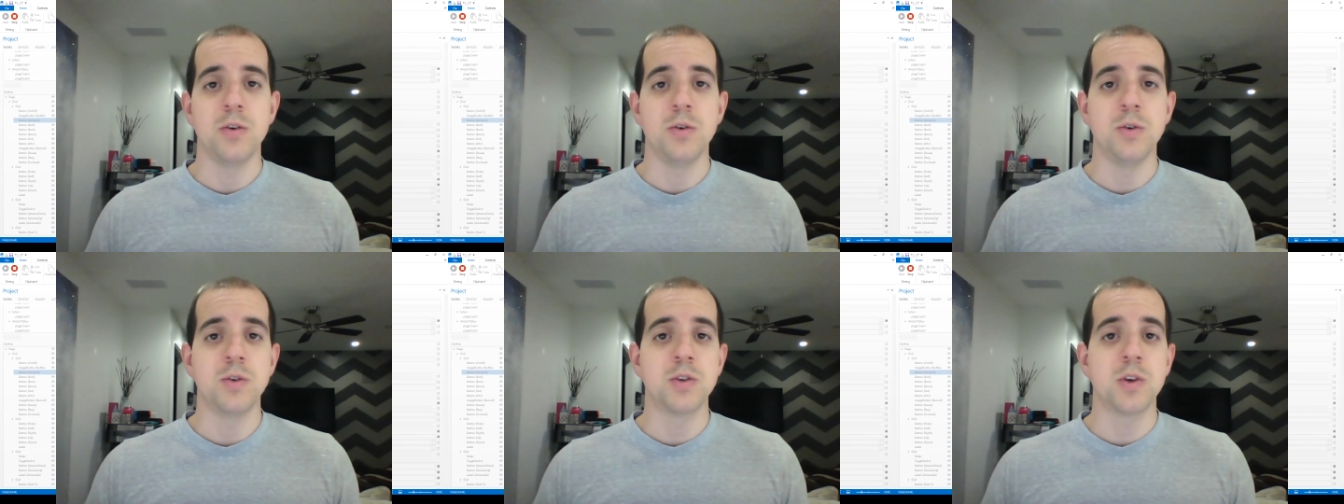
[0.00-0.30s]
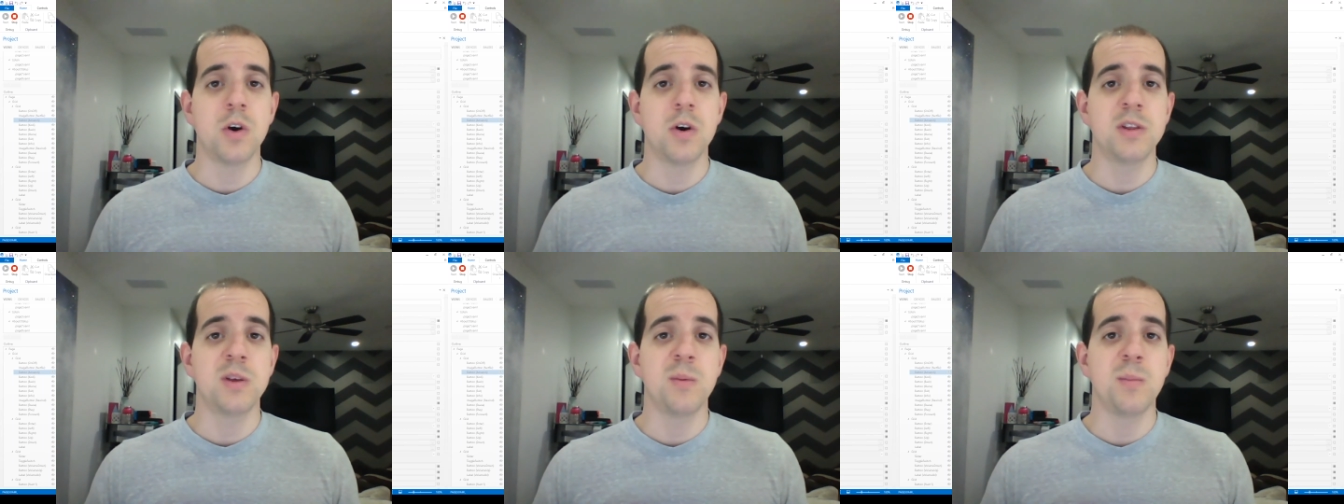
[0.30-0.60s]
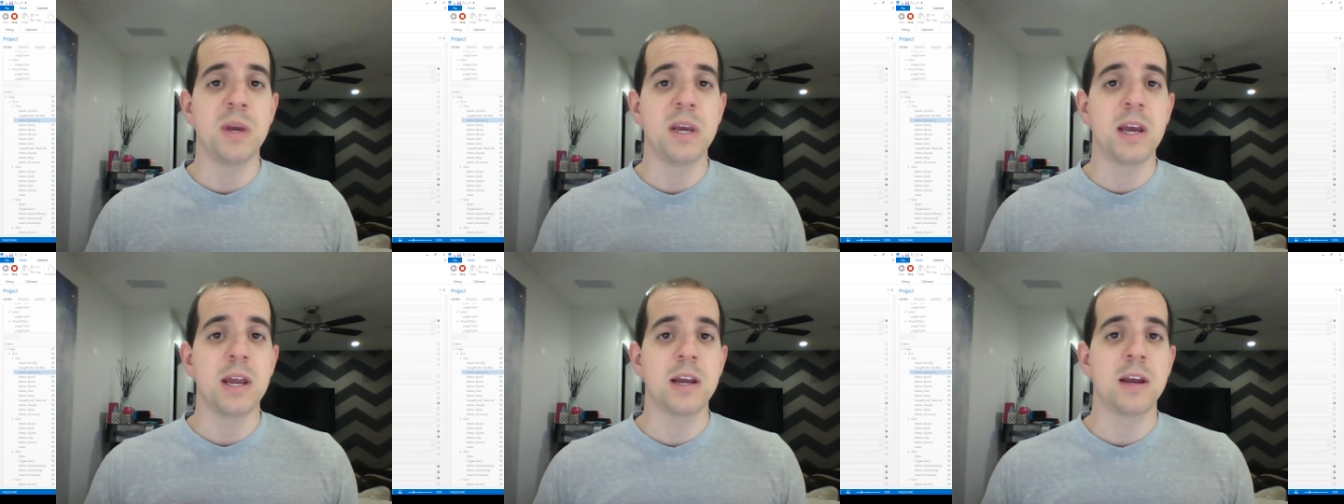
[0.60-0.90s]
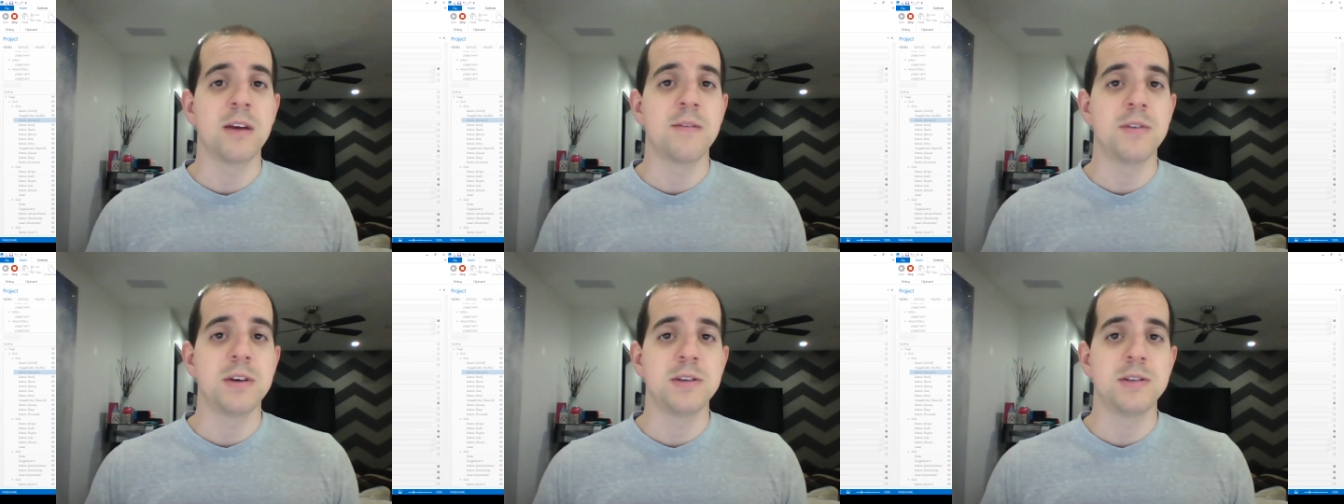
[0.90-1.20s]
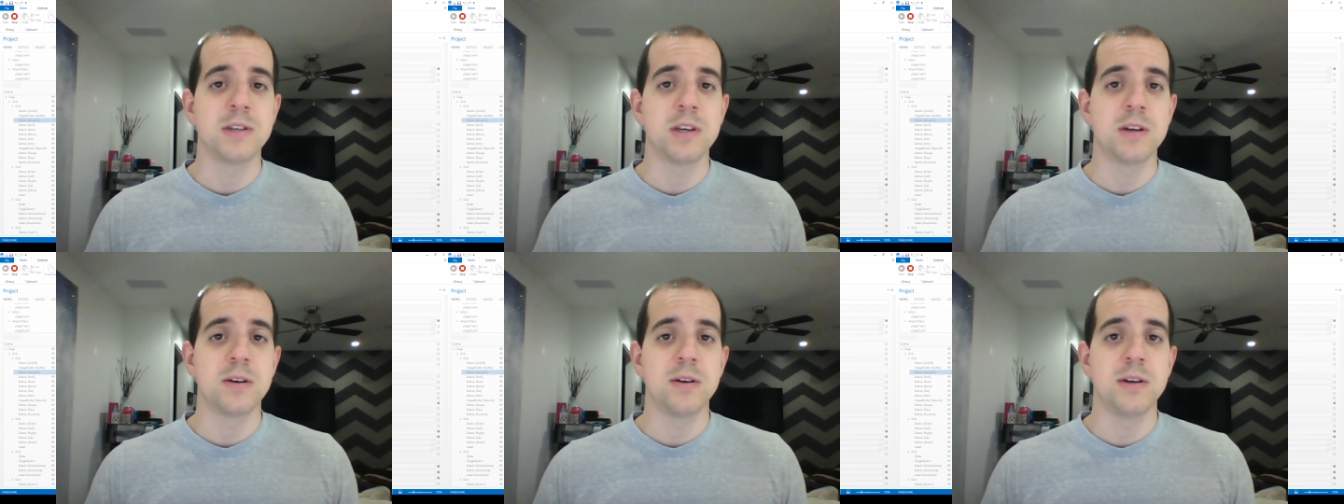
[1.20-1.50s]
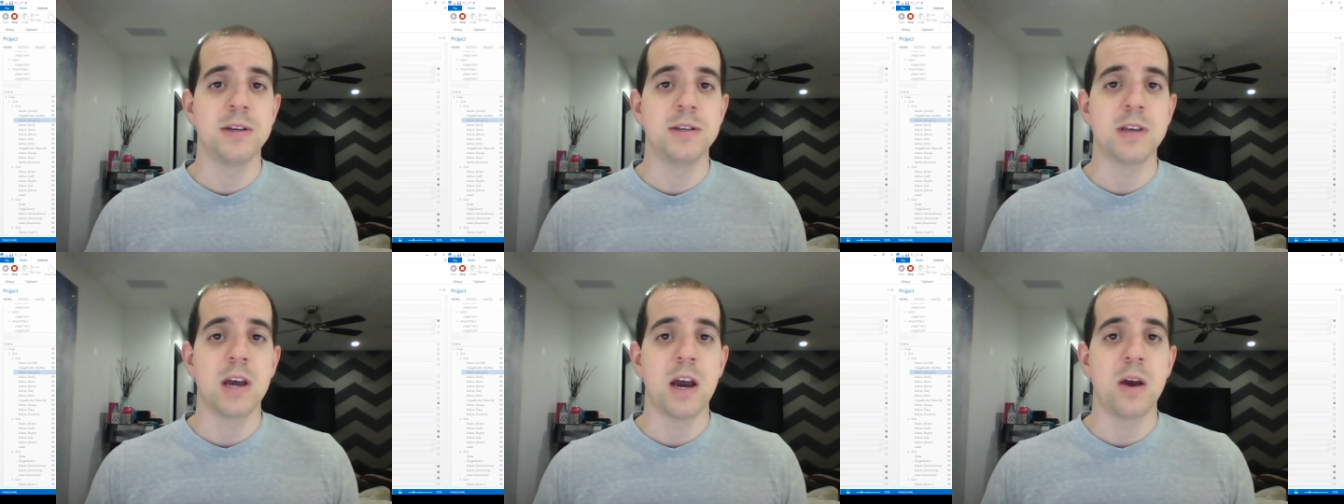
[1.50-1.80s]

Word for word: You saw at the beginning of this series,